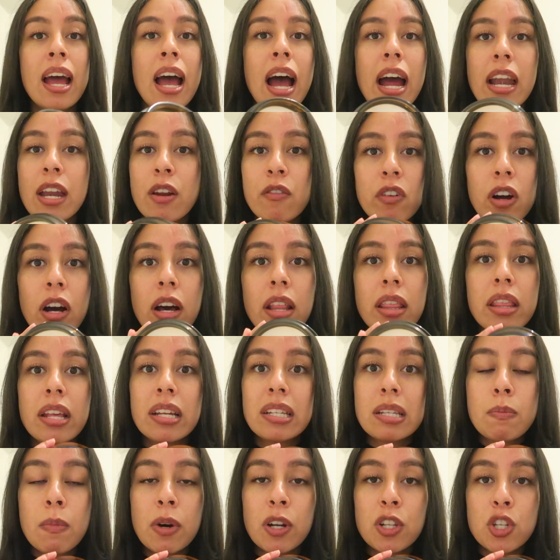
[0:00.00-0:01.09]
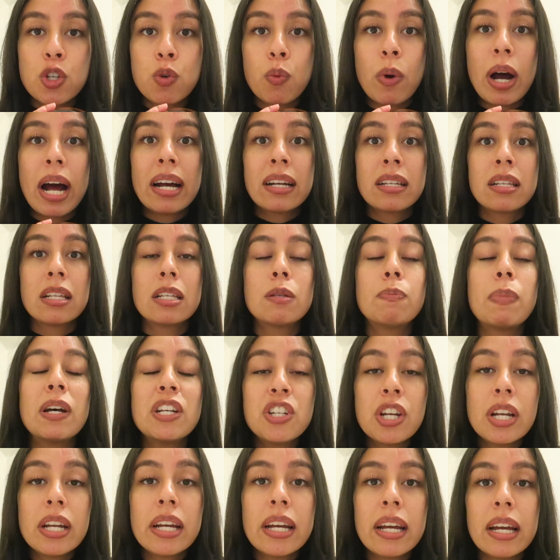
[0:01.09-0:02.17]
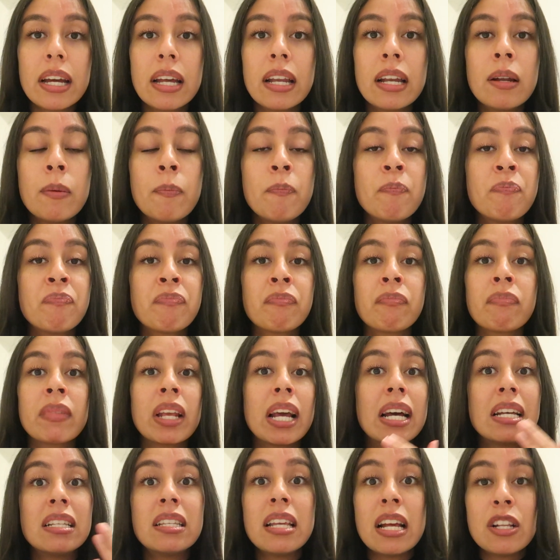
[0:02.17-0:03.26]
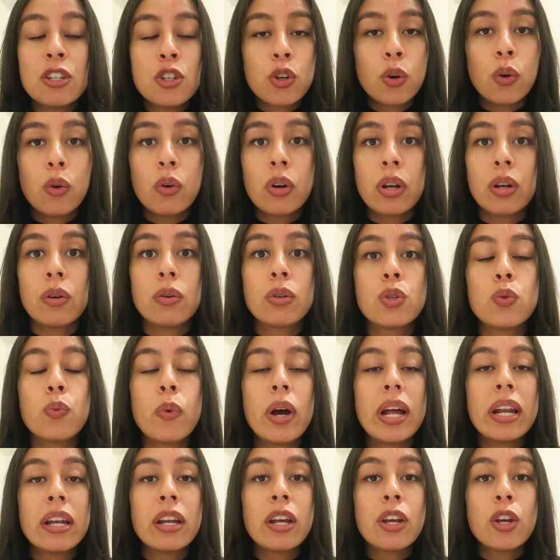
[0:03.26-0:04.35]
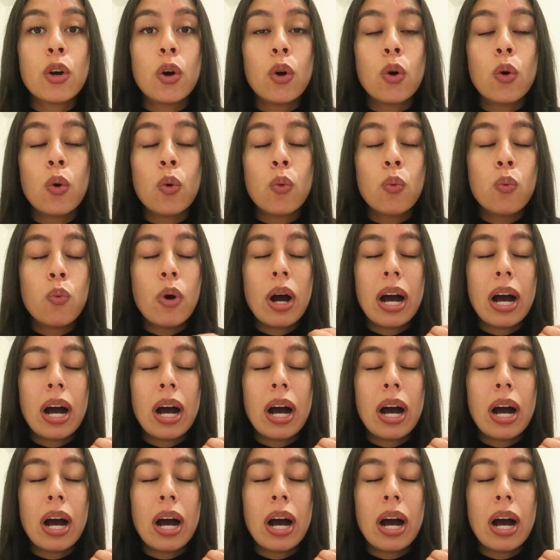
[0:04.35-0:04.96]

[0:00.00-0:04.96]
and you've got this much wax, especially in essential oils, when your